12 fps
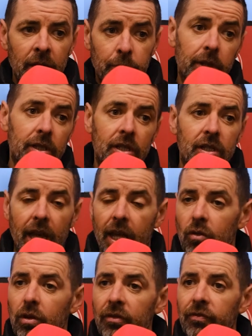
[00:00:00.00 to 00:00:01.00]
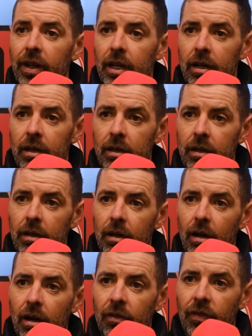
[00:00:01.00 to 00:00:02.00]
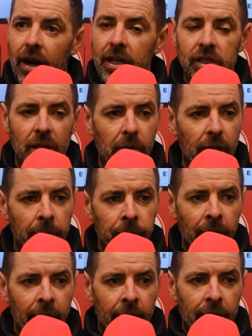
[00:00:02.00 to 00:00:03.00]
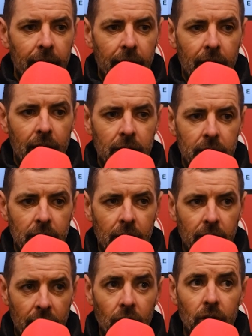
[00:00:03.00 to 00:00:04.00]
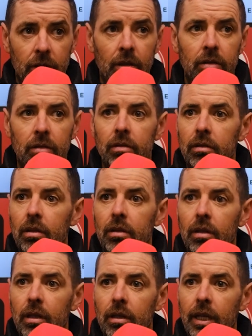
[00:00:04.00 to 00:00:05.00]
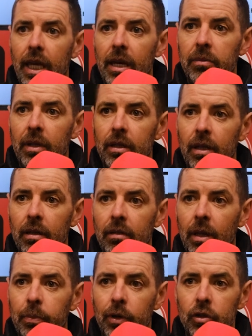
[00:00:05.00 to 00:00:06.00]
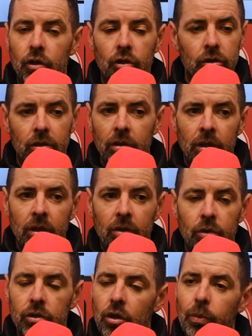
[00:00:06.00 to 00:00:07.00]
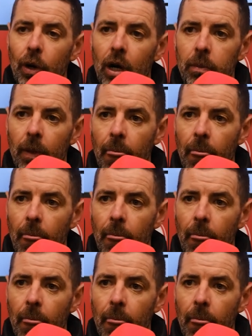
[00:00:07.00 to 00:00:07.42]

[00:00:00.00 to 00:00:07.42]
But as I say, I know Linfield are very similar, and I thought that the game that they produced was superb.